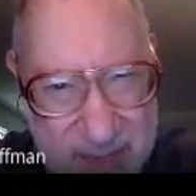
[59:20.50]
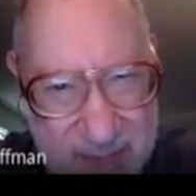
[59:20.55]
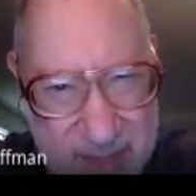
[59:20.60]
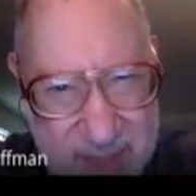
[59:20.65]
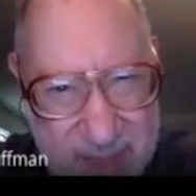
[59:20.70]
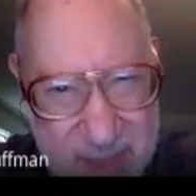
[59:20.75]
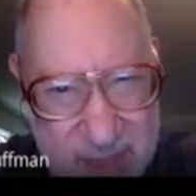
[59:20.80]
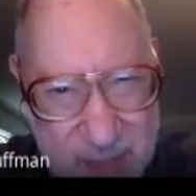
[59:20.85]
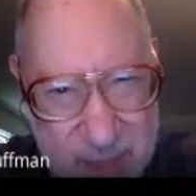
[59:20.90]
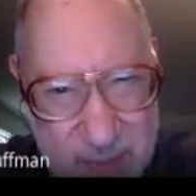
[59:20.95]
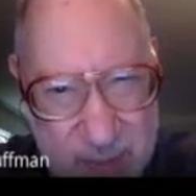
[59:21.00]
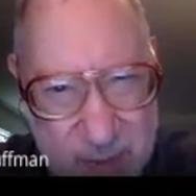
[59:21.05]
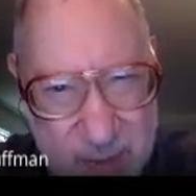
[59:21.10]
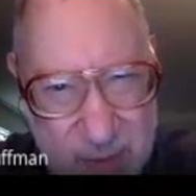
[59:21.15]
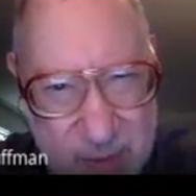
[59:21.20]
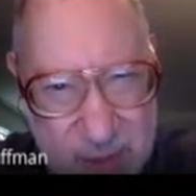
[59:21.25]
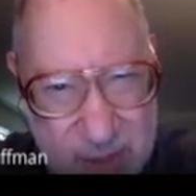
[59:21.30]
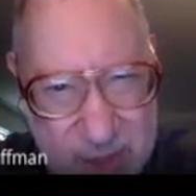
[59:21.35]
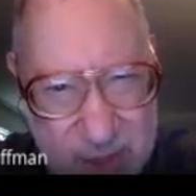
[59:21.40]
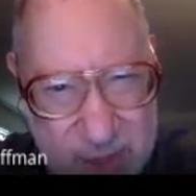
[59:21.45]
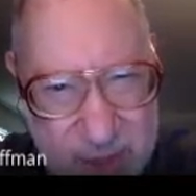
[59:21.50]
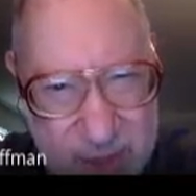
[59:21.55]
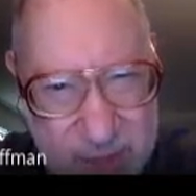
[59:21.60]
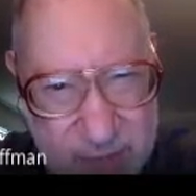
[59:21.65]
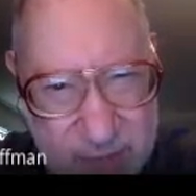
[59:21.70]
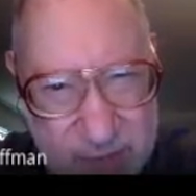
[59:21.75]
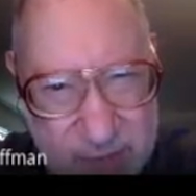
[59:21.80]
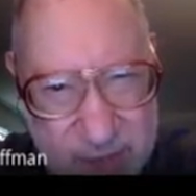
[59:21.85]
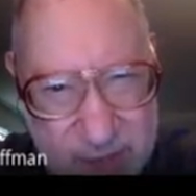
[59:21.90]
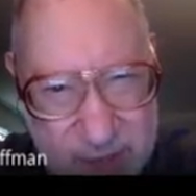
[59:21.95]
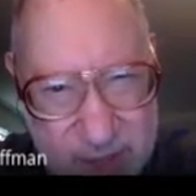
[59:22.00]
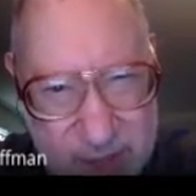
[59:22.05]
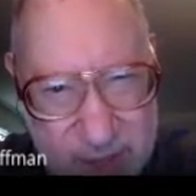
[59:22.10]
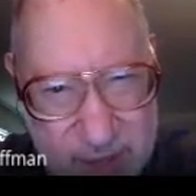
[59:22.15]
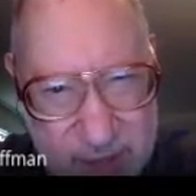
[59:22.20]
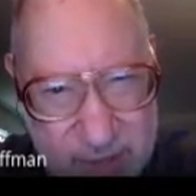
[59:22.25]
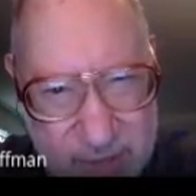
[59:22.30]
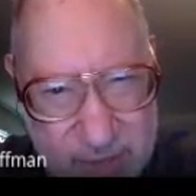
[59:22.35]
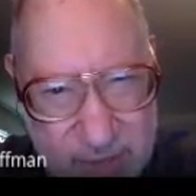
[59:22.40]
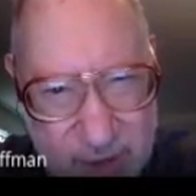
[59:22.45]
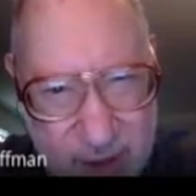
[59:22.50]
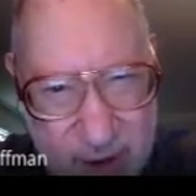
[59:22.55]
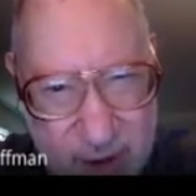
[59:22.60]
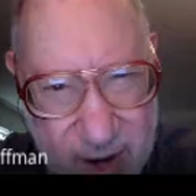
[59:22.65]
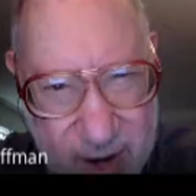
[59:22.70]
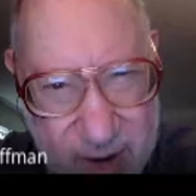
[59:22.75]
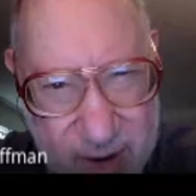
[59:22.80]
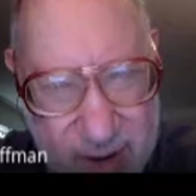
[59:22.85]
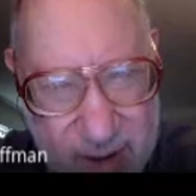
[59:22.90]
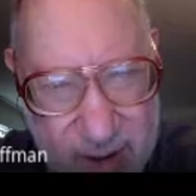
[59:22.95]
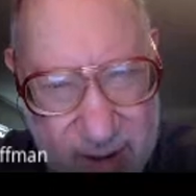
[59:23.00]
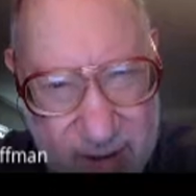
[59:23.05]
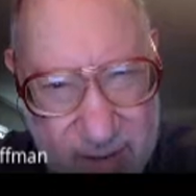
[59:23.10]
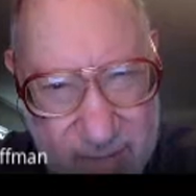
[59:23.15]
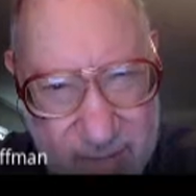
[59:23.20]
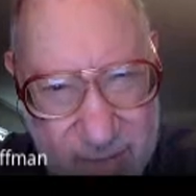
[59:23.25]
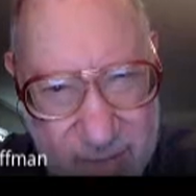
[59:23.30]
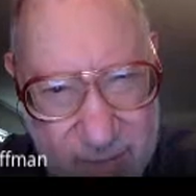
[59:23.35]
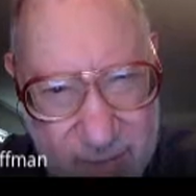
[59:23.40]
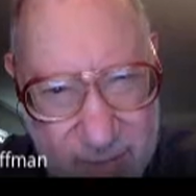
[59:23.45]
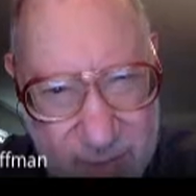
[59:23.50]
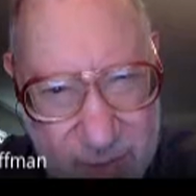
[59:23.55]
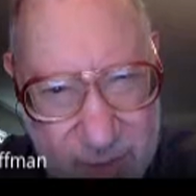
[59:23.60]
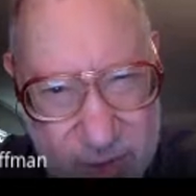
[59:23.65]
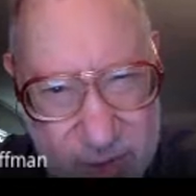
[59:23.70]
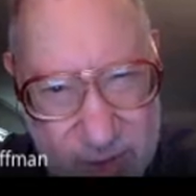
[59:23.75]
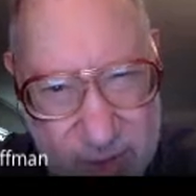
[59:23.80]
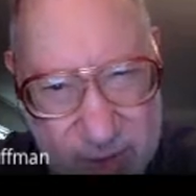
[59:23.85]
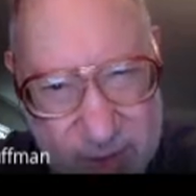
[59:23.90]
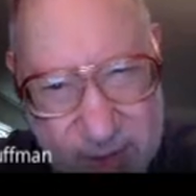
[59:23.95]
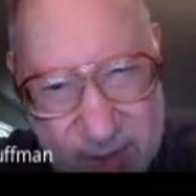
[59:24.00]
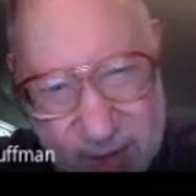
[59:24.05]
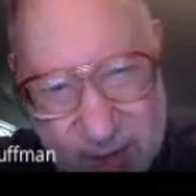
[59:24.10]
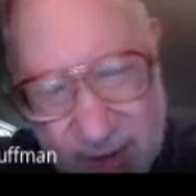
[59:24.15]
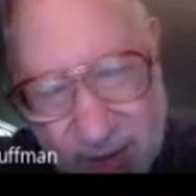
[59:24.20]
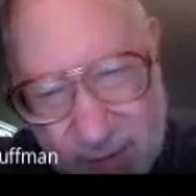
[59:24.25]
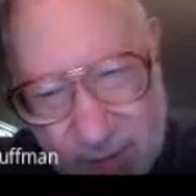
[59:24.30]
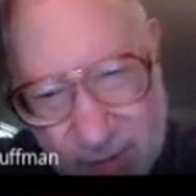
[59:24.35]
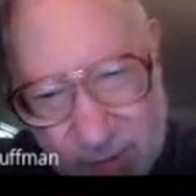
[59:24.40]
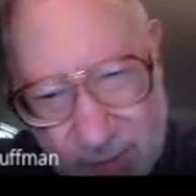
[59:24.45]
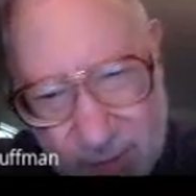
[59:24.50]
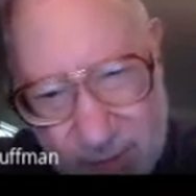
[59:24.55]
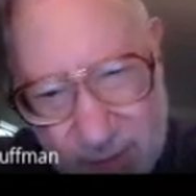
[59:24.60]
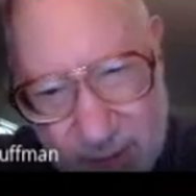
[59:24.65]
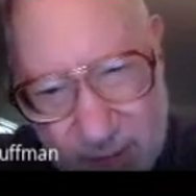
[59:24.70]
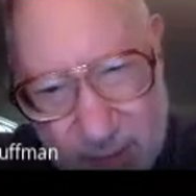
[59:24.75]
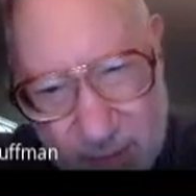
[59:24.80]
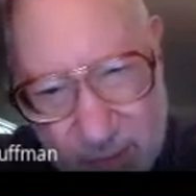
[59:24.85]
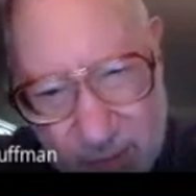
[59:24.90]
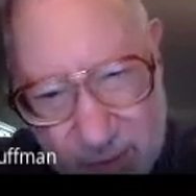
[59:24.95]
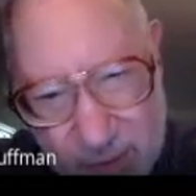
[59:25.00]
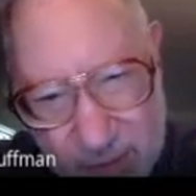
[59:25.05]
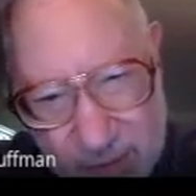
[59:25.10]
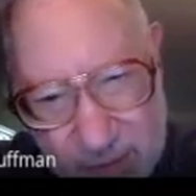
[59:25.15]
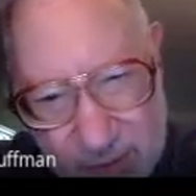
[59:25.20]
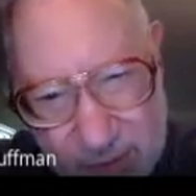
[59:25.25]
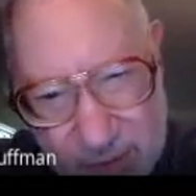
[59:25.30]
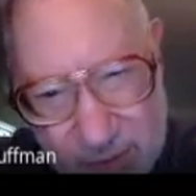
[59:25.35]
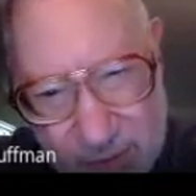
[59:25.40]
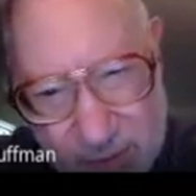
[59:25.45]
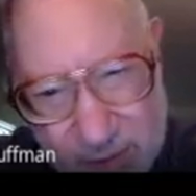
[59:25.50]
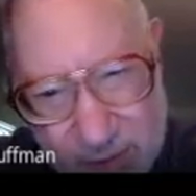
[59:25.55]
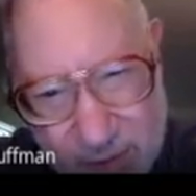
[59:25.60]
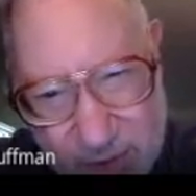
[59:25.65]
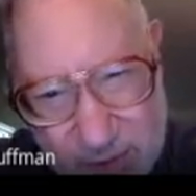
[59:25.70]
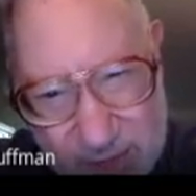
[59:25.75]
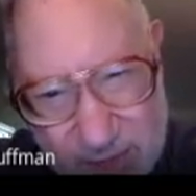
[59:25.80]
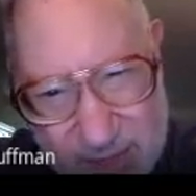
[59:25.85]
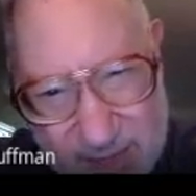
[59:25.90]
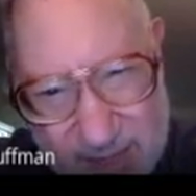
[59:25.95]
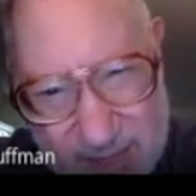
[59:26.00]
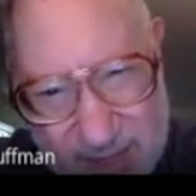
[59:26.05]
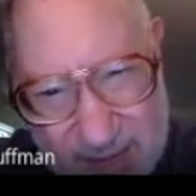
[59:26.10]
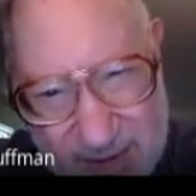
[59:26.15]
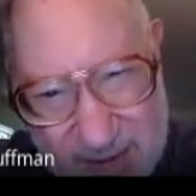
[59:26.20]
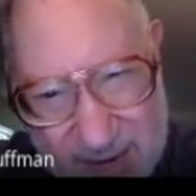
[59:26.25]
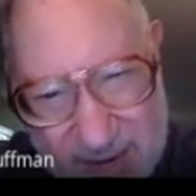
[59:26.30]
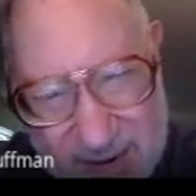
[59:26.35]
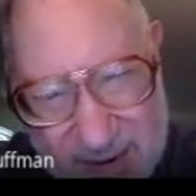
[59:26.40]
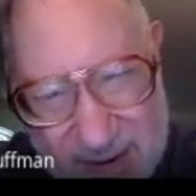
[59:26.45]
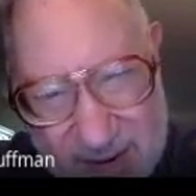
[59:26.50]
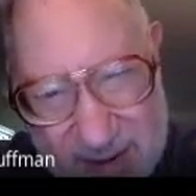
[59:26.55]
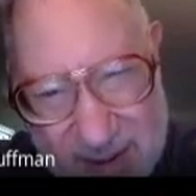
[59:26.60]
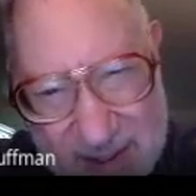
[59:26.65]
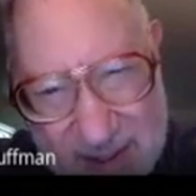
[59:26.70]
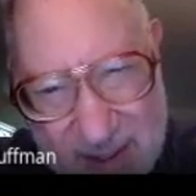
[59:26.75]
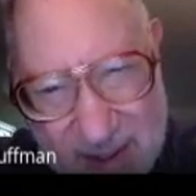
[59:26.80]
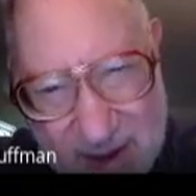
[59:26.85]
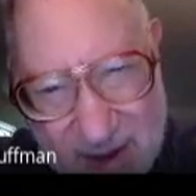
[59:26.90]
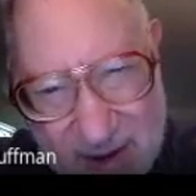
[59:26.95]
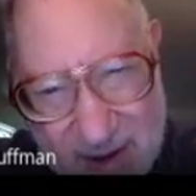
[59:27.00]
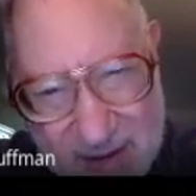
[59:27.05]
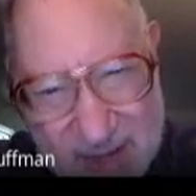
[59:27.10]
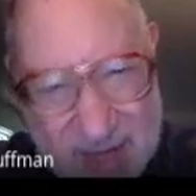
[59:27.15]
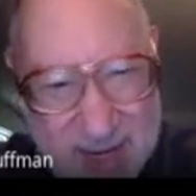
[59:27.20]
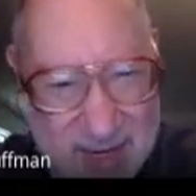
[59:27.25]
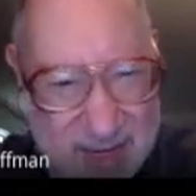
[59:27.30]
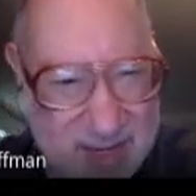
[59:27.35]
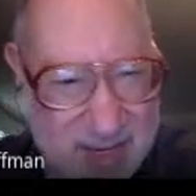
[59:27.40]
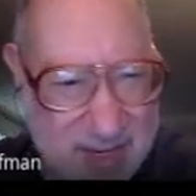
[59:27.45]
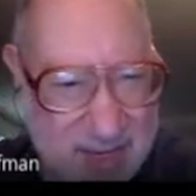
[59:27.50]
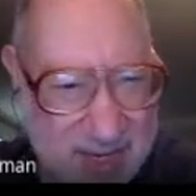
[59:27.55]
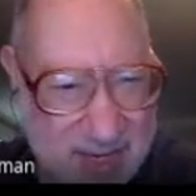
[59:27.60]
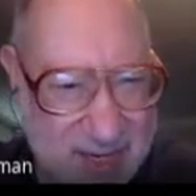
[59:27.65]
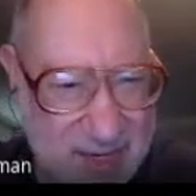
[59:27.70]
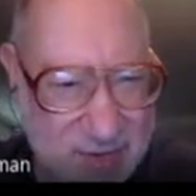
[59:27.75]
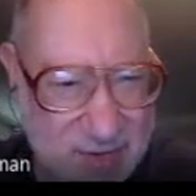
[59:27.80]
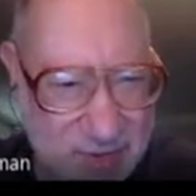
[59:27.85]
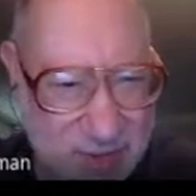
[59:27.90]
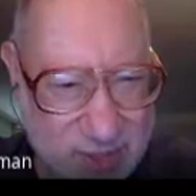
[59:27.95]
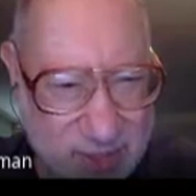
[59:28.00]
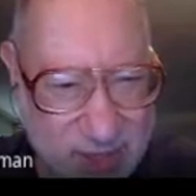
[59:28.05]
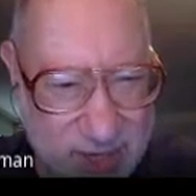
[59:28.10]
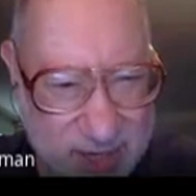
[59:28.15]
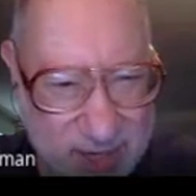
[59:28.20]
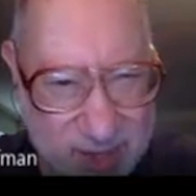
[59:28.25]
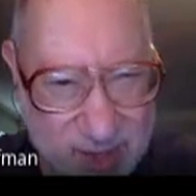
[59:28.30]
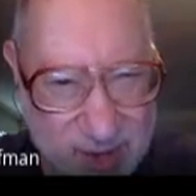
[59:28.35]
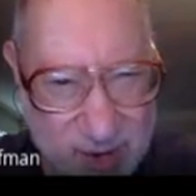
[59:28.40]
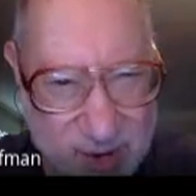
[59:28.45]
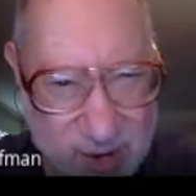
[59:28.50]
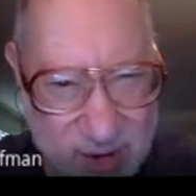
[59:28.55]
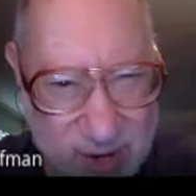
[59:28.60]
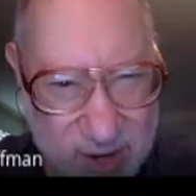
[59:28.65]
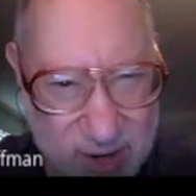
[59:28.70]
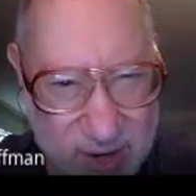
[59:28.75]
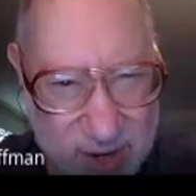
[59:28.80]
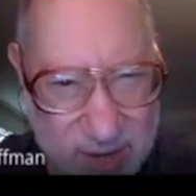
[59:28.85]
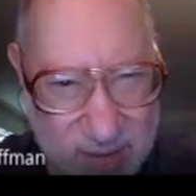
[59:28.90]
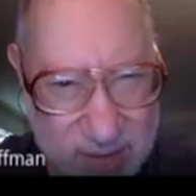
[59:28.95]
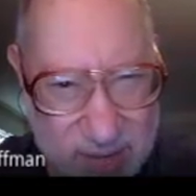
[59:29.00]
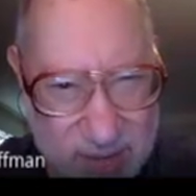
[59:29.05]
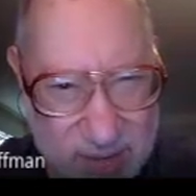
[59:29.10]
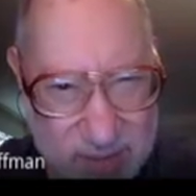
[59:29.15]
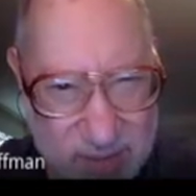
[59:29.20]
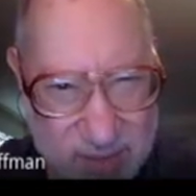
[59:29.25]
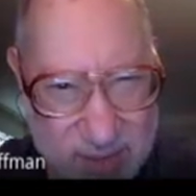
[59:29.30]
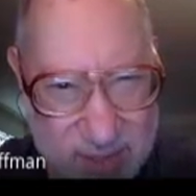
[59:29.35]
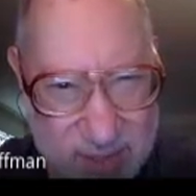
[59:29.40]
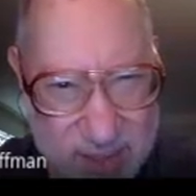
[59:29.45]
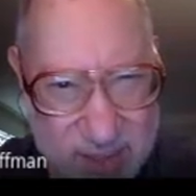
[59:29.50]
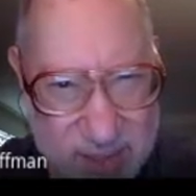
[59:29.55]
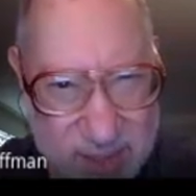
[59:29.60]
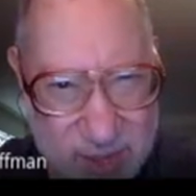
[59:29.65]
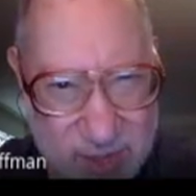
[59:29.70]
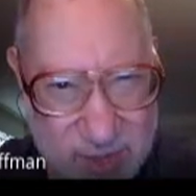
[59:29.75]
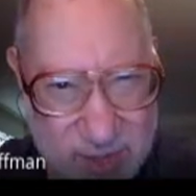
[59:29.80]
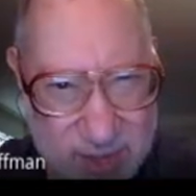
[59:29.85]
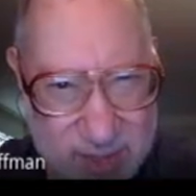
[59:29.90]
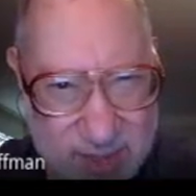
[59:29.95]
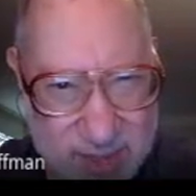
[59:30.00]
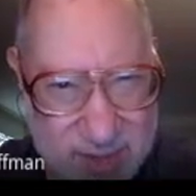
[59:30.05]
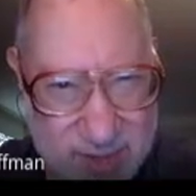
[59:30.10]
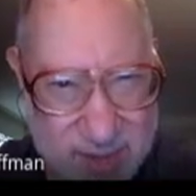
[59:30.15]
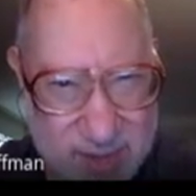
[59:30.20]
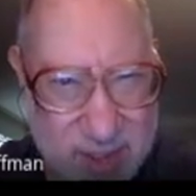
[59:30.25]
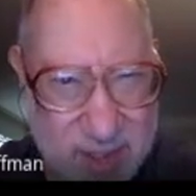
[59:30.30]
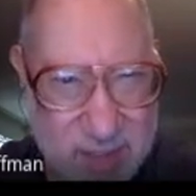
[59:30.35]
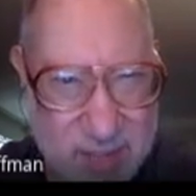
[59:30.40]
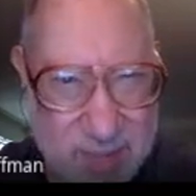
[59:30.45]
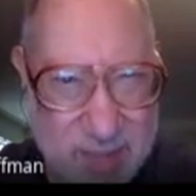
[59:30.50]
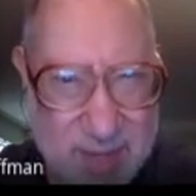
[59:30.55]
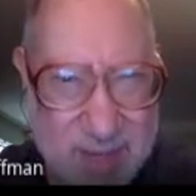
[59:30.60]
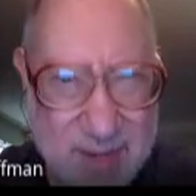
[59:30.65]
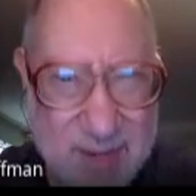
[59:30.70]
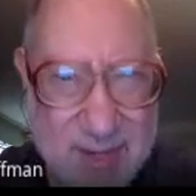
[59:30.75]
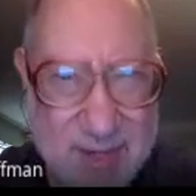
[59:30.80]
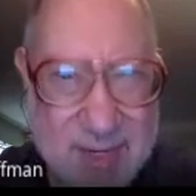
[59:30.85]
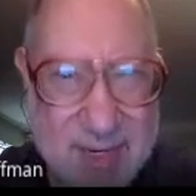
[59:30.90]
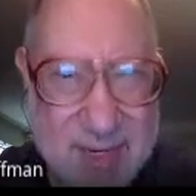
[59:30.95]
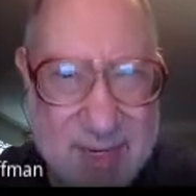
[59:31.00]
this approach is sufficiently far from string theory from their point of view so that they are in an interesting long argument with string theorists about